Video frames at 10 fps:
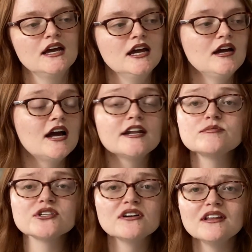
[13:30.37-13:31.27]
And I'm
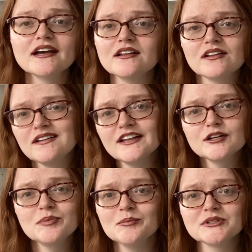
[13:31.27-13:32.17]
sure like a lot
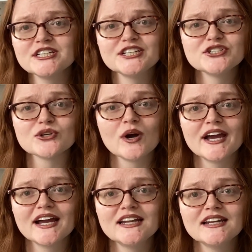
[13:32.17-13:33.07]
of people did enjoy
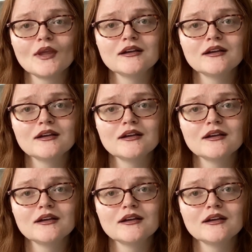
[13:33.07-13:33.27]
it,